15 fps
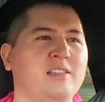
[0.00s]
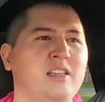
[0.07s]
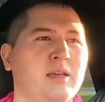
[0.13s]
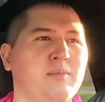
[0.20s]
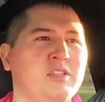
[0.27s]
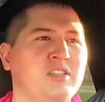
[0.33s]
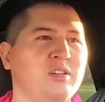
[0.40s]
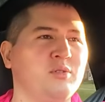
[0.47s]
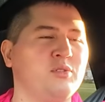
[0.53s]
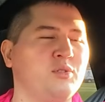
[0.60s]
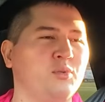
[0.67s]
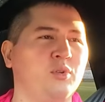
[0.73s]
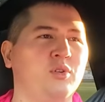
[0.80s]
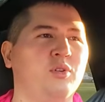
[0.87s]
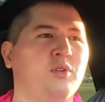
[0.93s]
same as
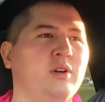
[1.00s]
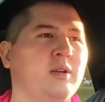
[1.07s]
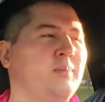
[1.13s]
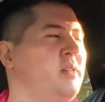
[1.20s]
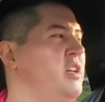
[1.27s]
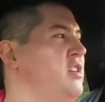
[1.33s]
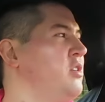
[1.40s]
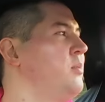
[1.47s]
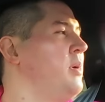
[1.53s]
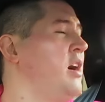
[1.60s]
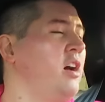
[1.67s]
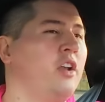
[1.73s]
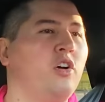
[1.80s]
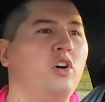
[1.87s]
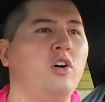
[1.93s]
usual, in a blender
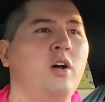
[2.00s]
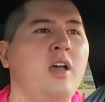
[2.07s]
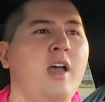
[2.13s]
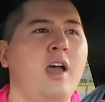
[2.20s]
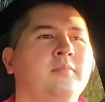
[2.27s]
bottle.